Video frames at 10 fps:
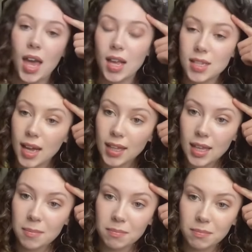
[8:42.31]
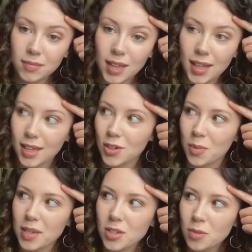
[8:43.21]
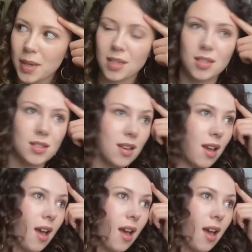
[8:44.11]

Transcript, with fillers: is I keep liking new instruments.